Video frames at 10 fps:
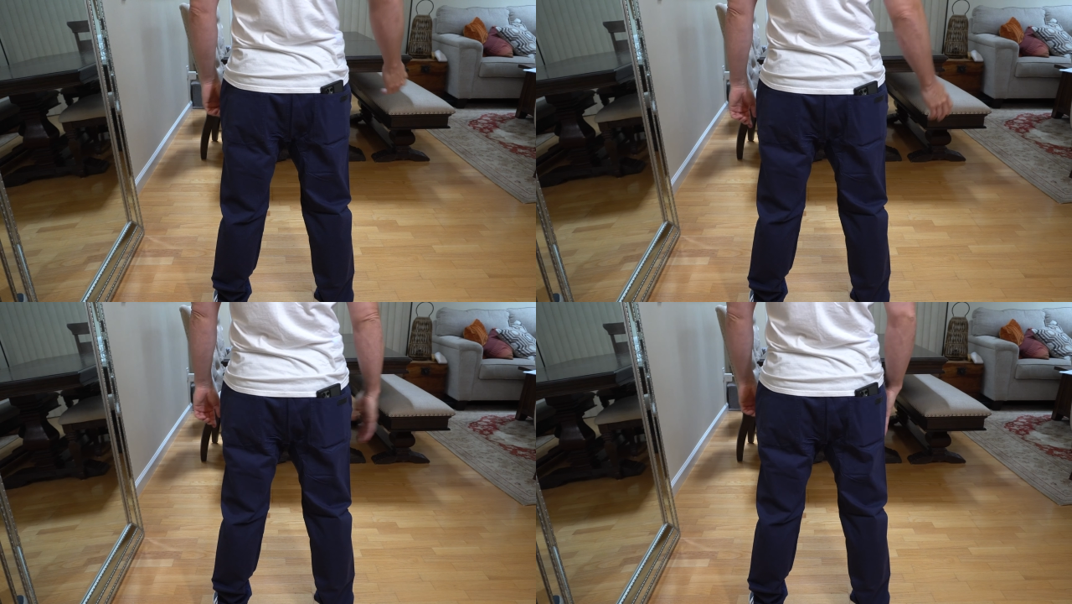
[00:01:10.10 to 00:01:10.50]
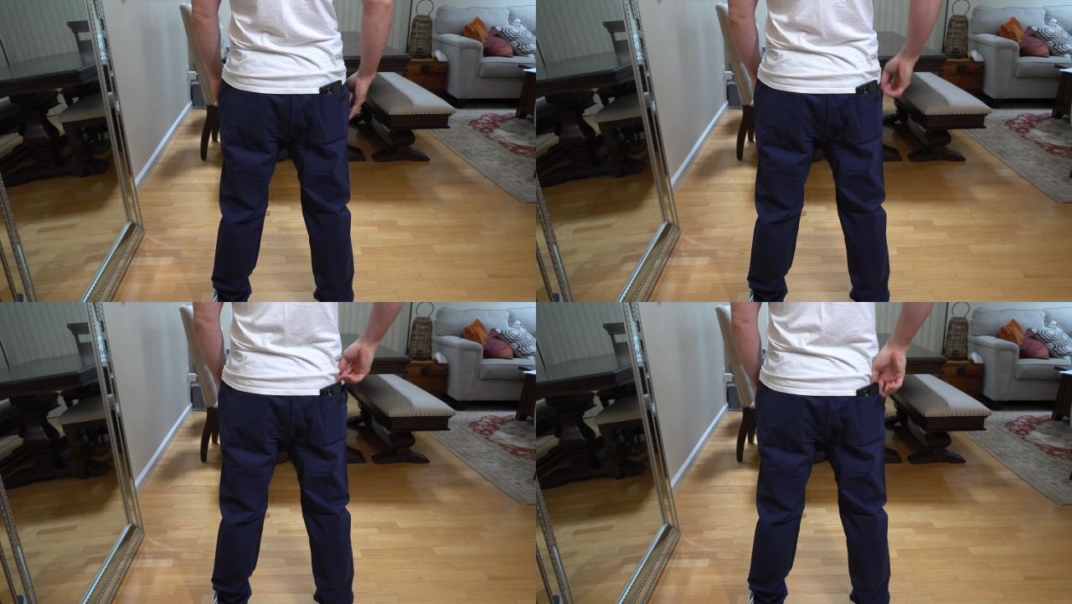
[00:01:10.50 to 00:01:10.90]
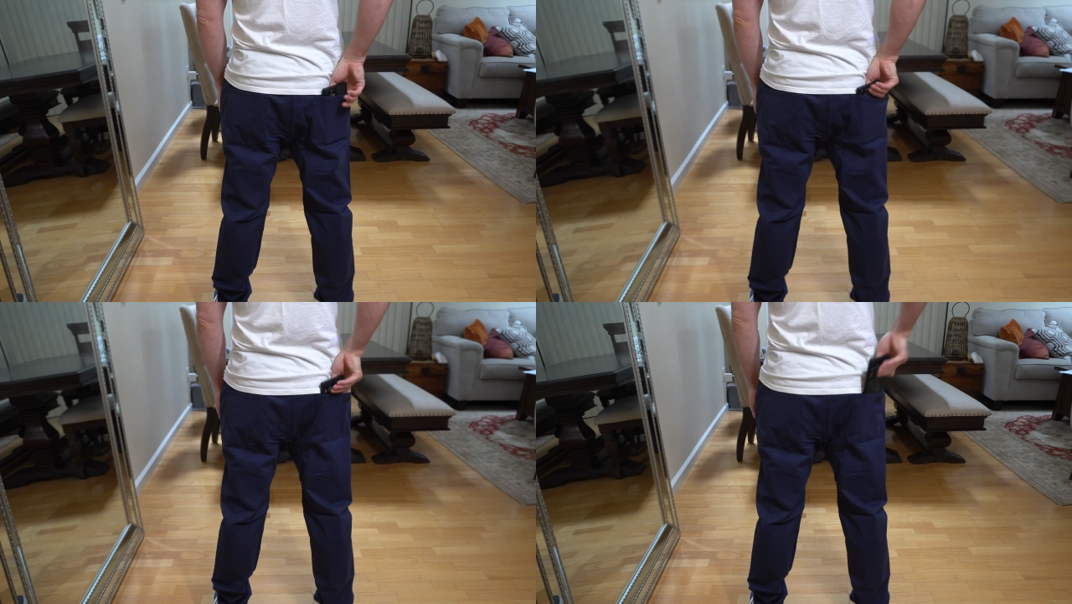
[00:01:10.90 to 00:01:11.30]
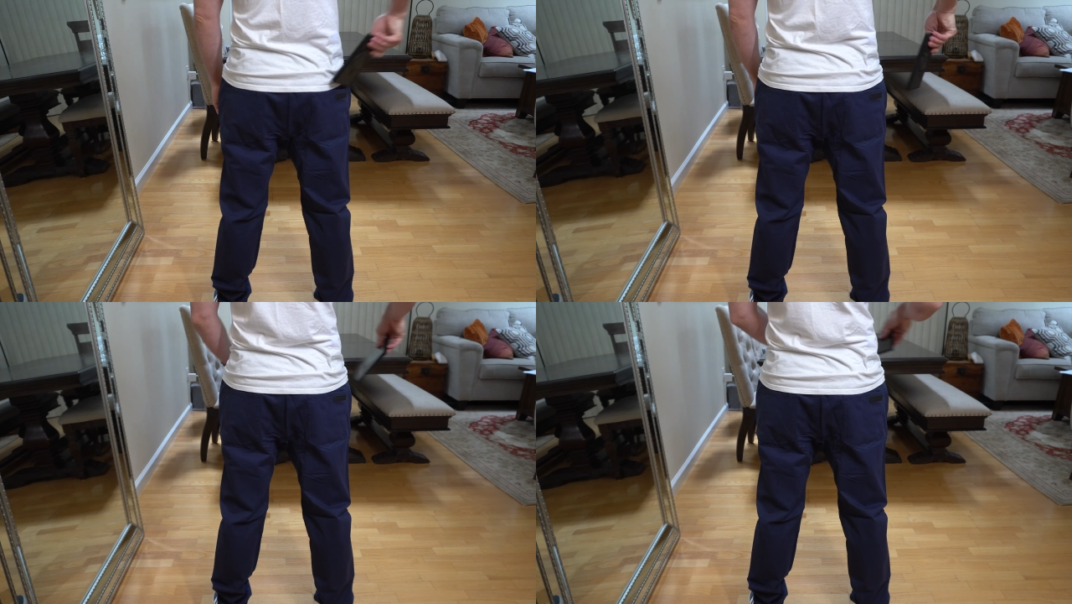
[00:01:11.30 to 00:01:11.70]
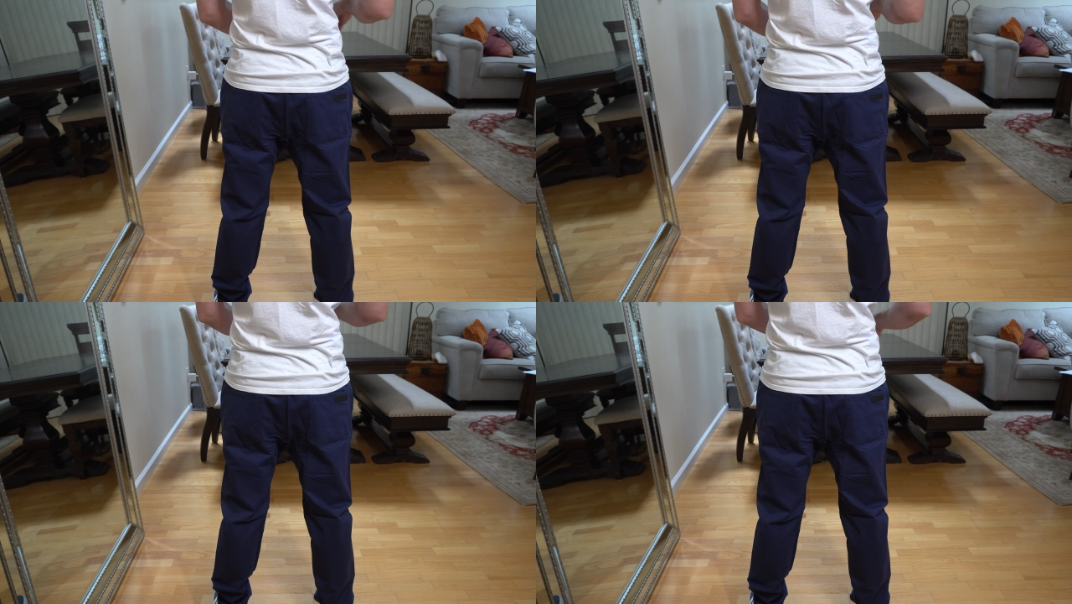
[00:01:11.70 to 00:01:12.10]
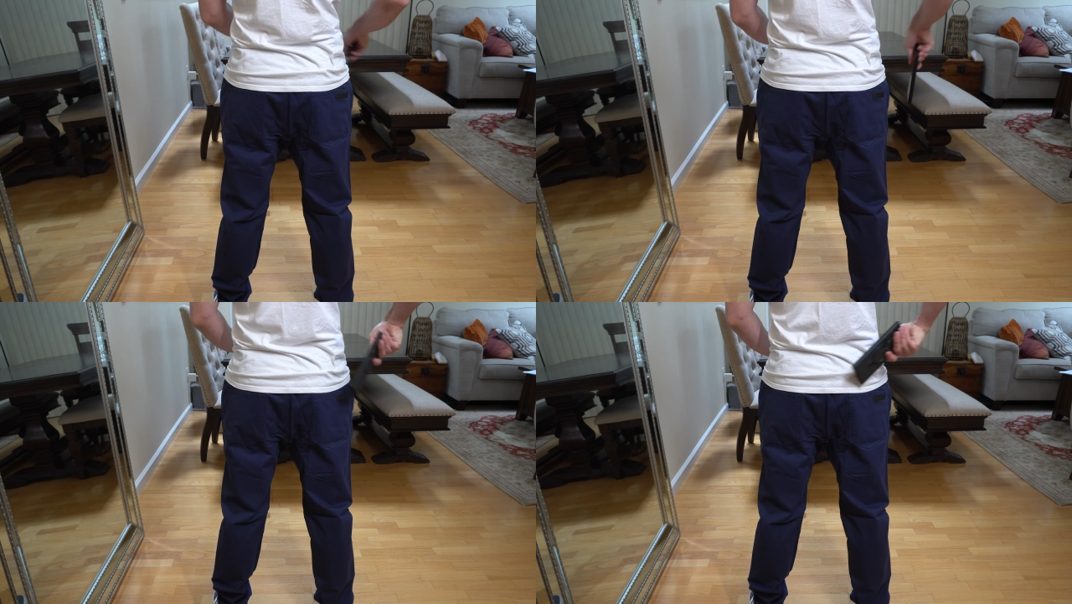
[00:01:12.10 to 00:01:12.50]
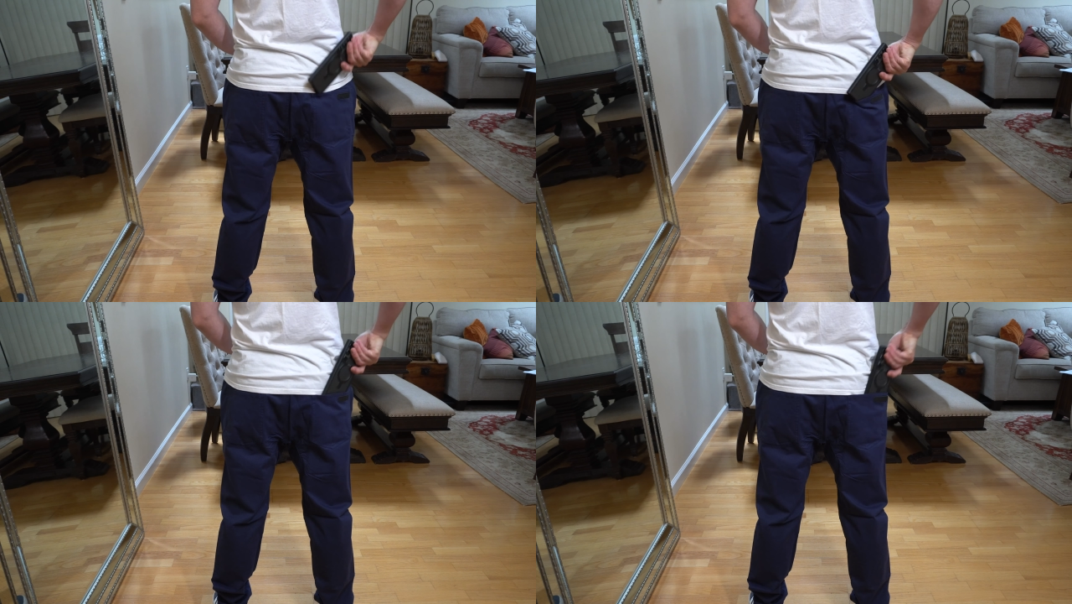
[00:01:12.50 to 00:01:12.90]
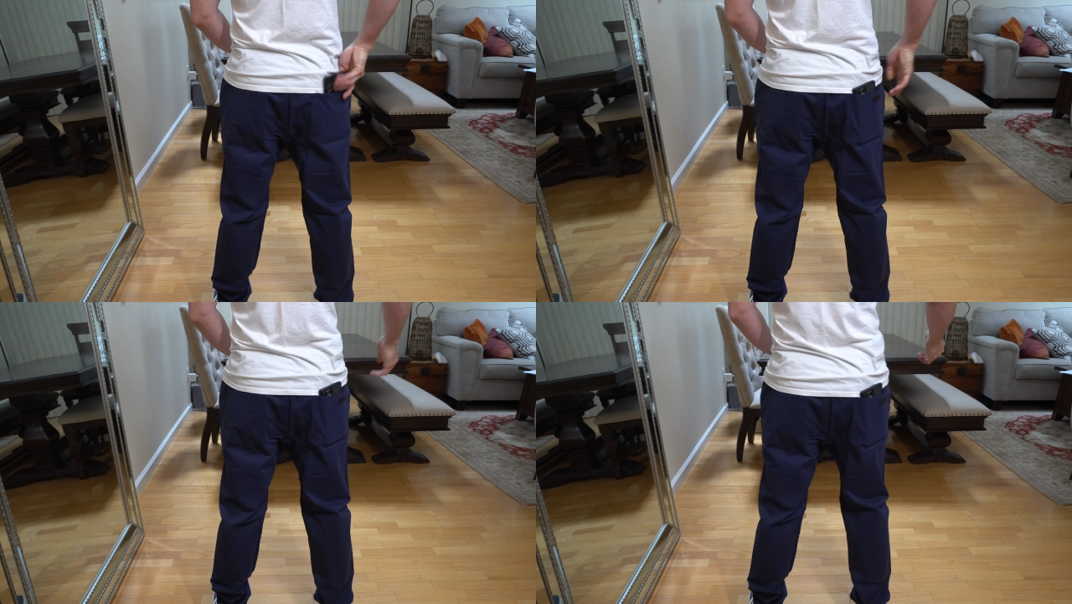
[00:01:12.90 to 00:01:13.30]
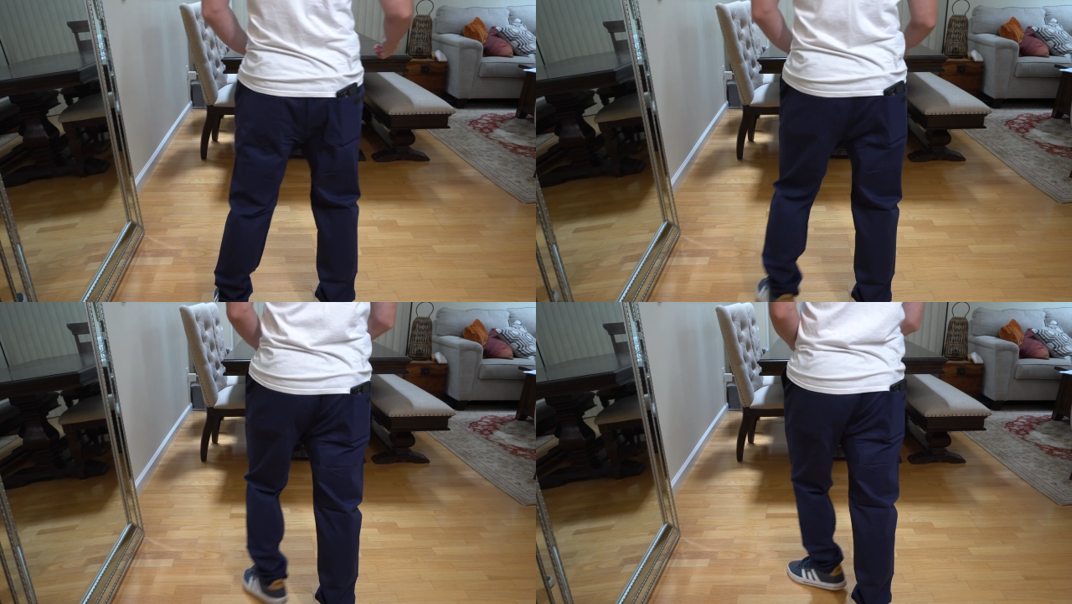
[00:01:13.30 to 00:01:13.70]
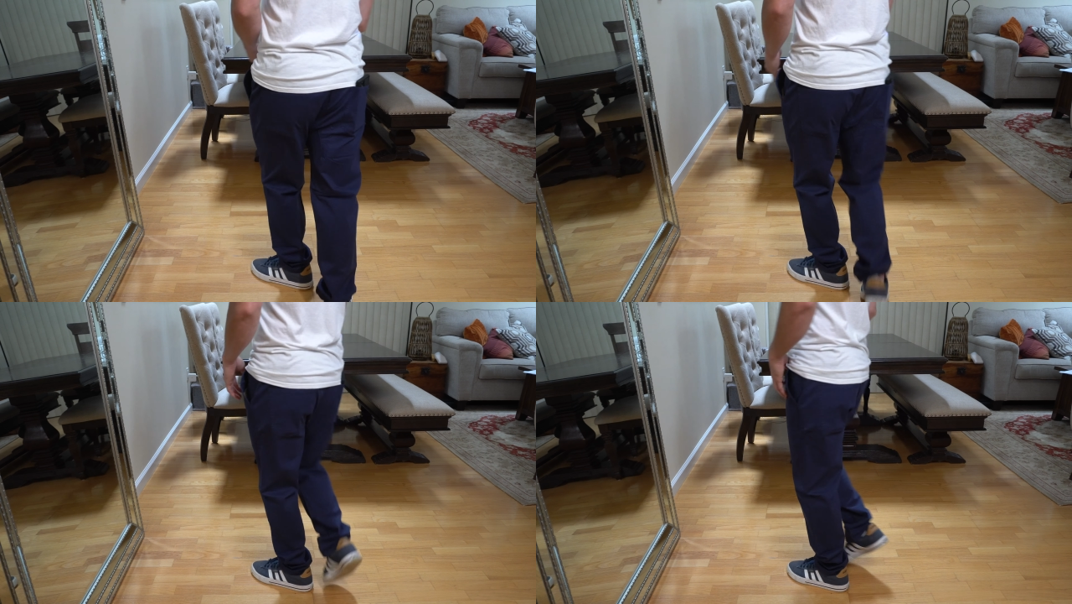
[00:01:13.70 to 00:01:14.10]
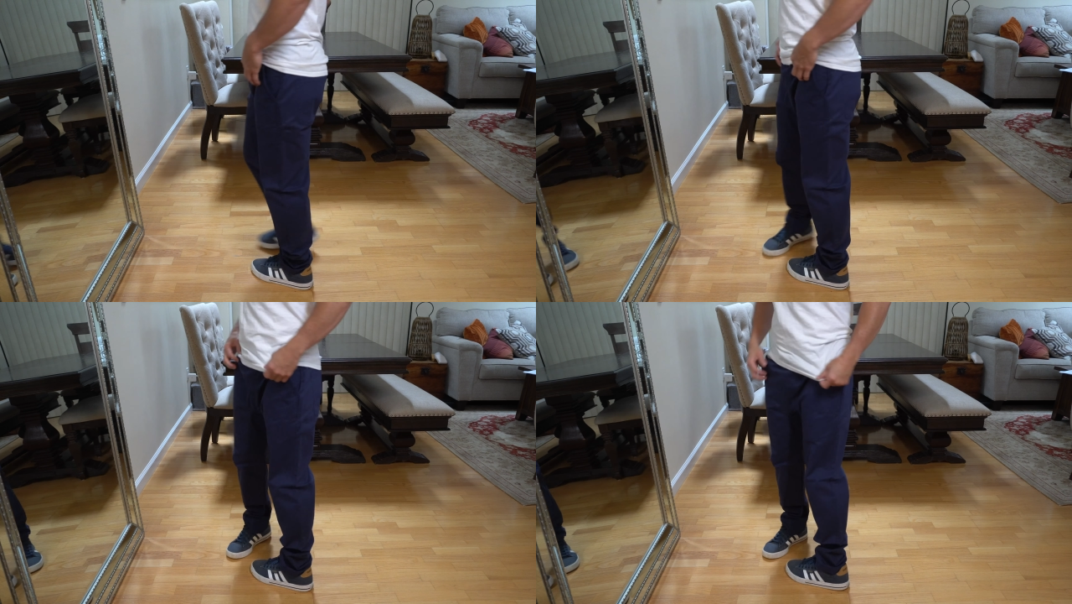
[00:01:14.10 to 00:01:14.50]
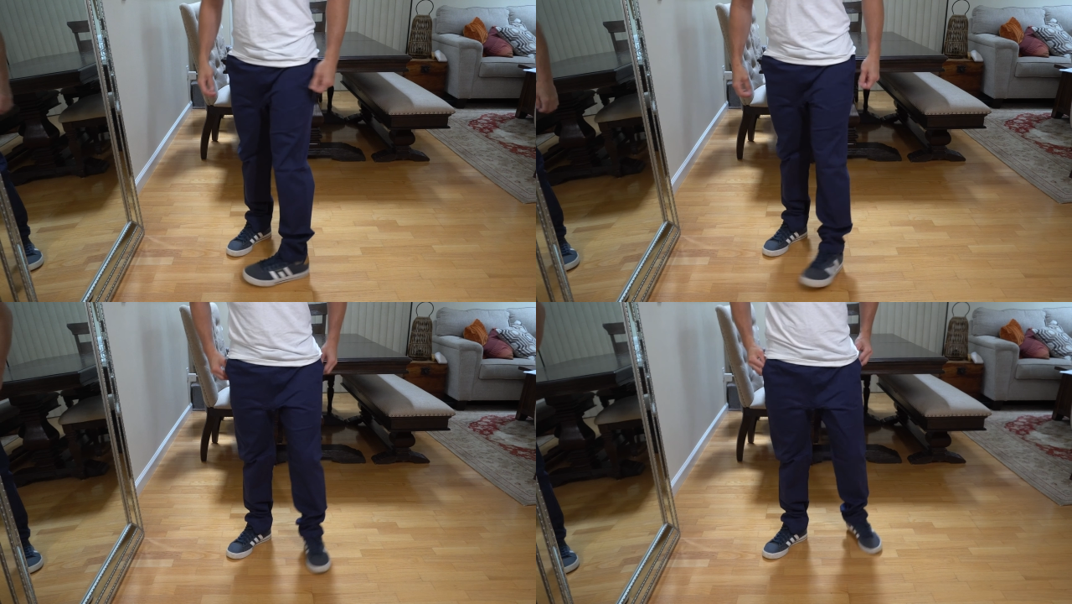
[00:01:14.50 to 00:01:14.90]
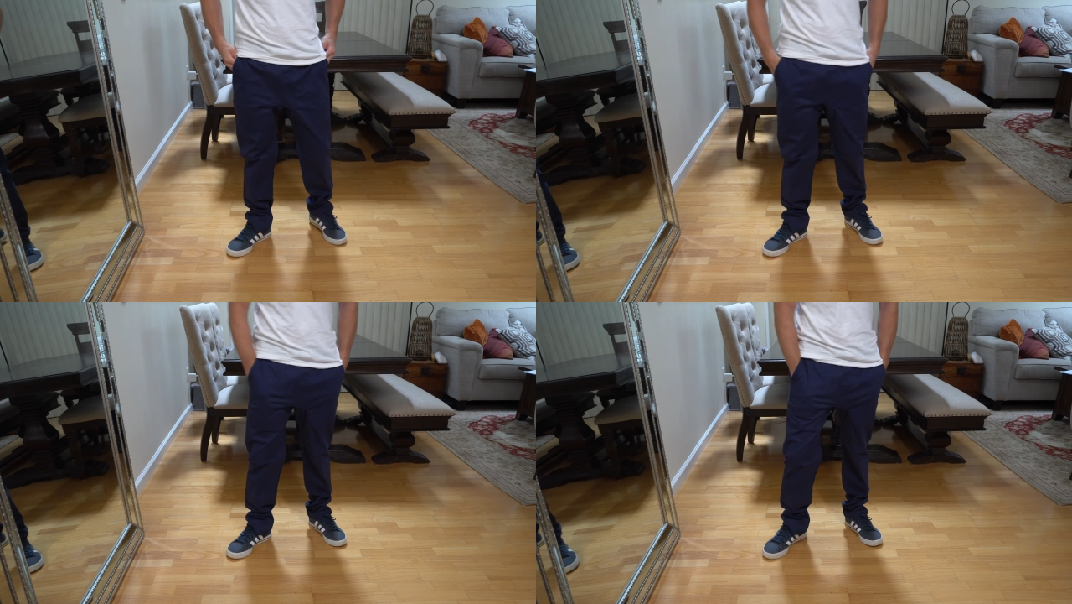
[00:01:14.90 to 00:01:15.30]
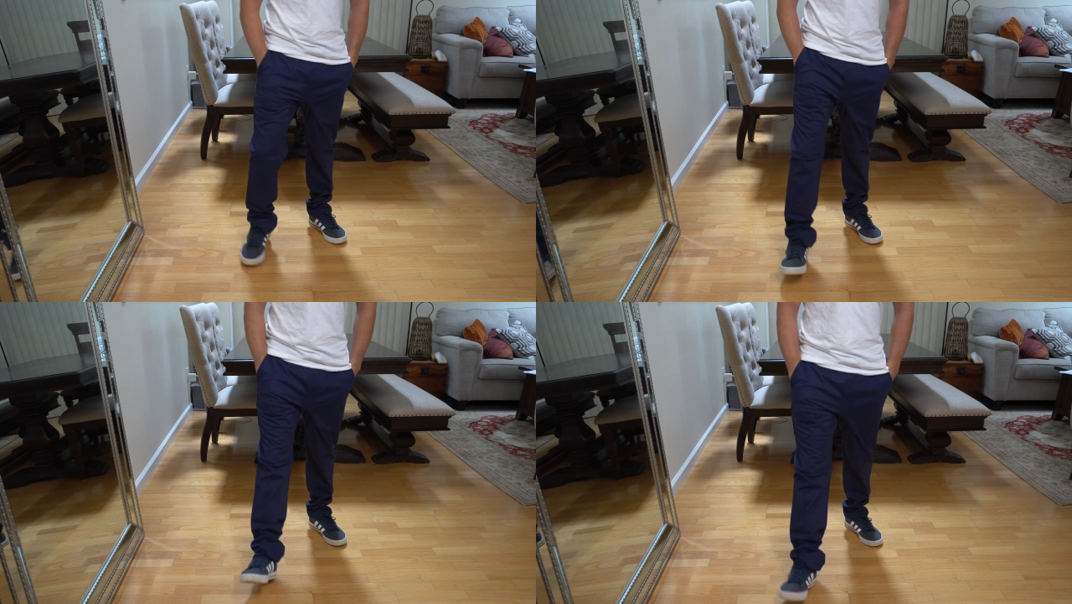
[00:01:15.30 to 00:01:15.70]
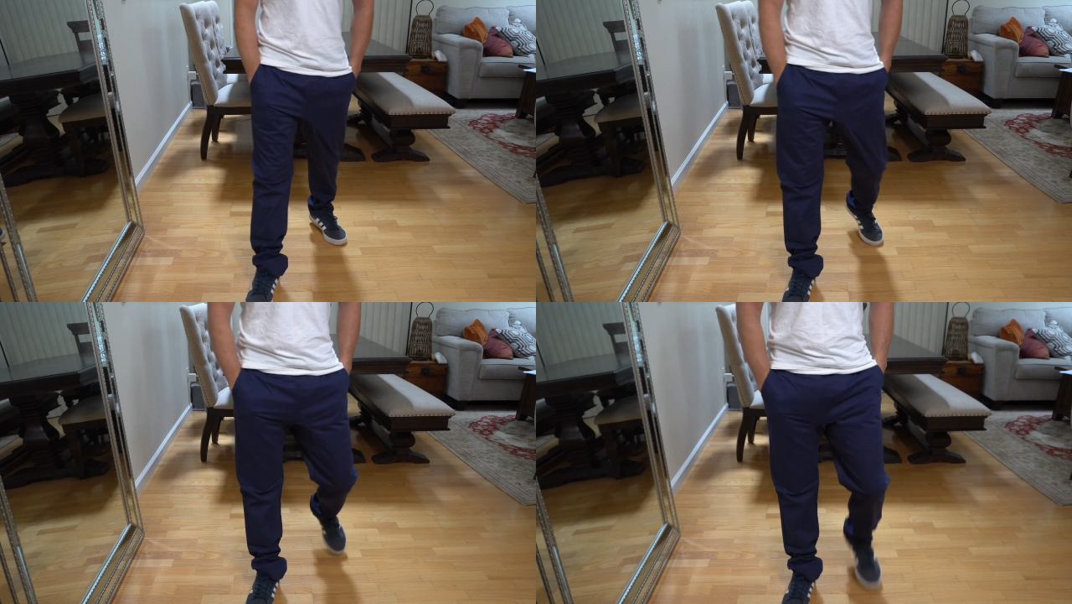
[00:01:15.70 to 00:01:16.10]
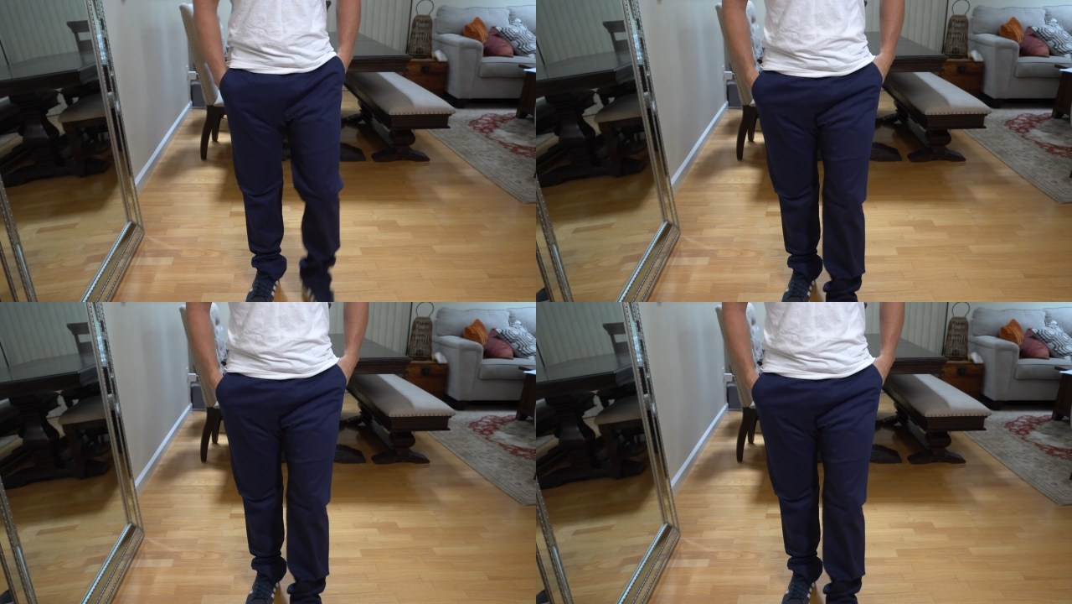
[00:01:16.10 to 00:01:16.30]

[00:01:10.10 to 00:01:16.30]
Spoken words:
Nobody's mouth can be seen.